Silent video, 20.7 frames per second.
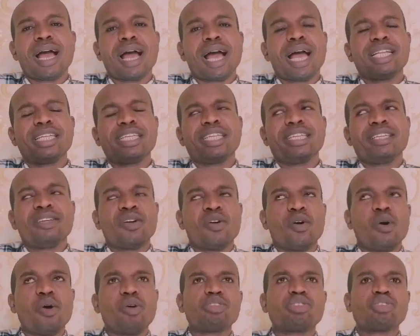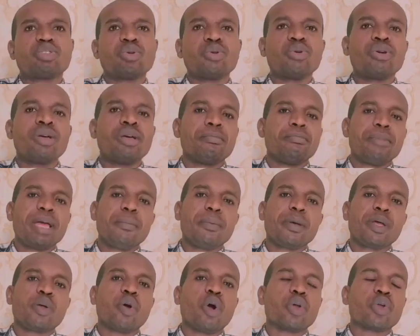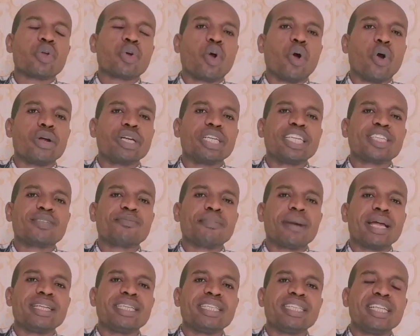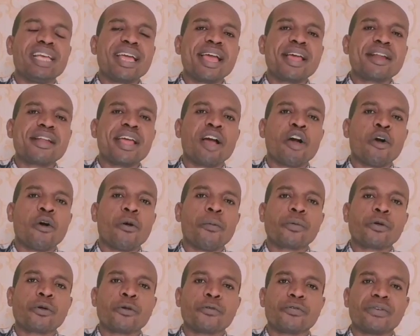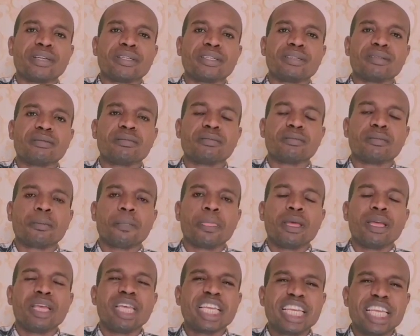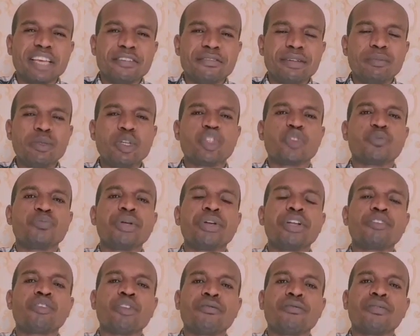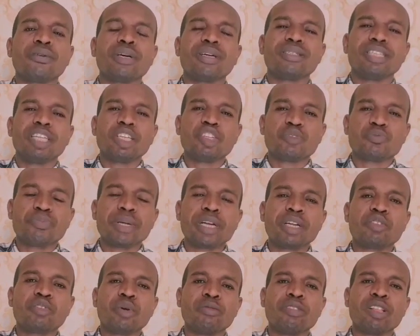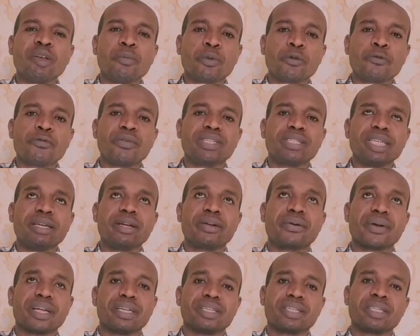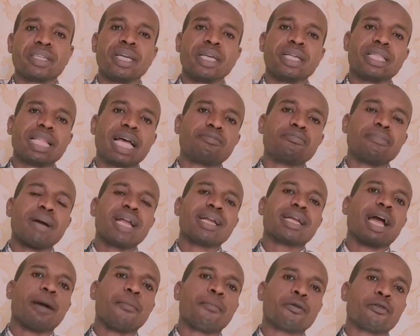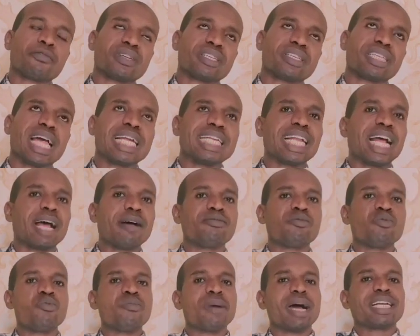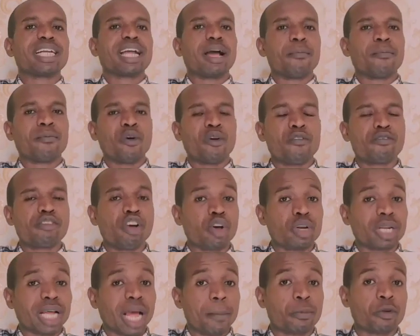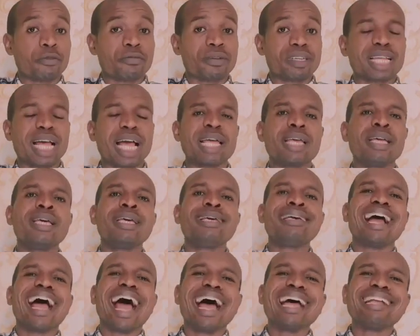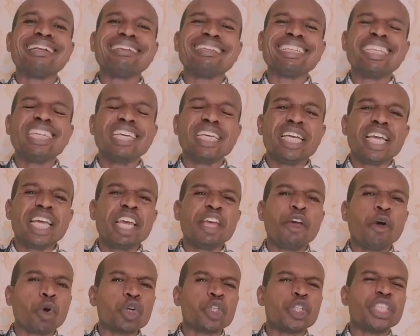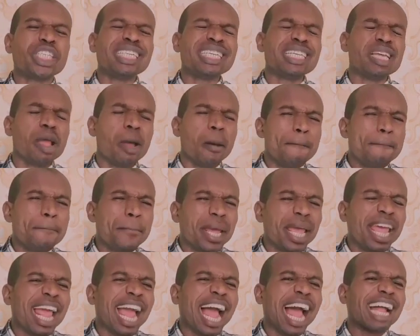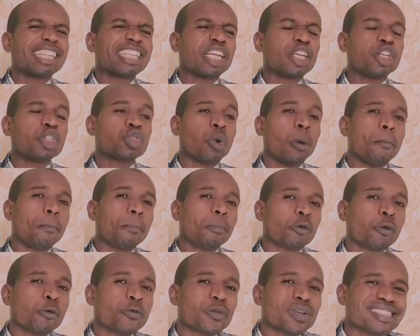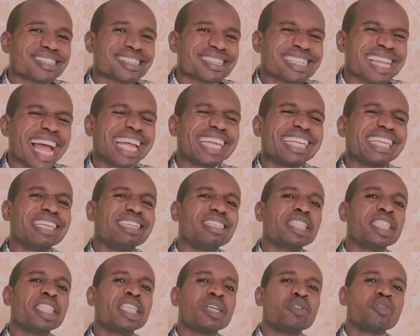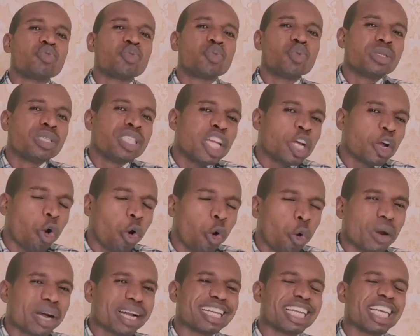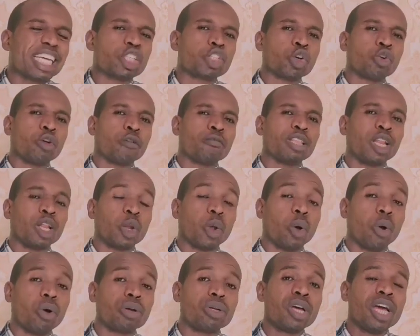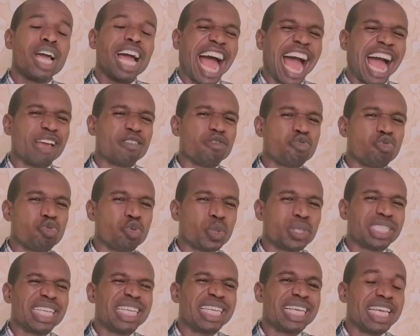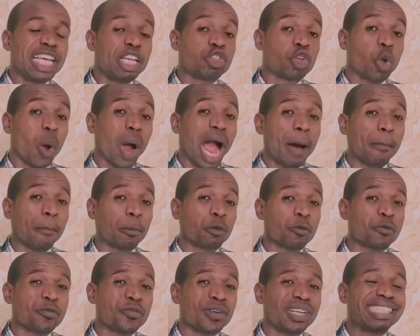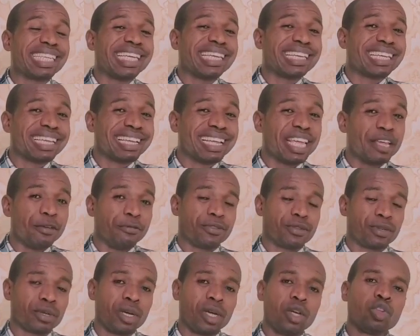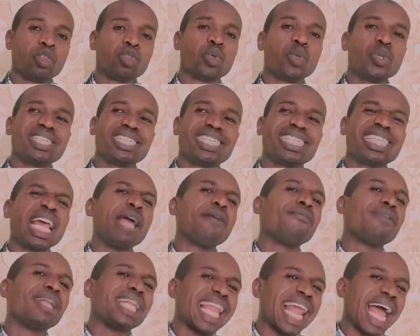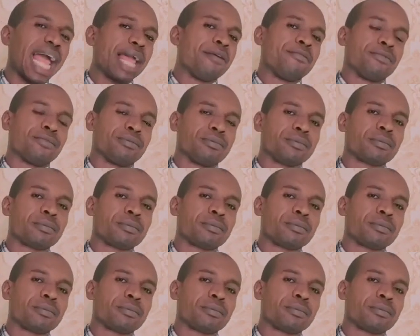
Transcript: And also, maybe God will call this man in the area of prophet. He gave him the spirit of the prophetic grace. That man can prophesy, that woman of God can prophesy, and he or she pay attention prophesying to the congregation of the Lord and using his or her prophetic gift to save life,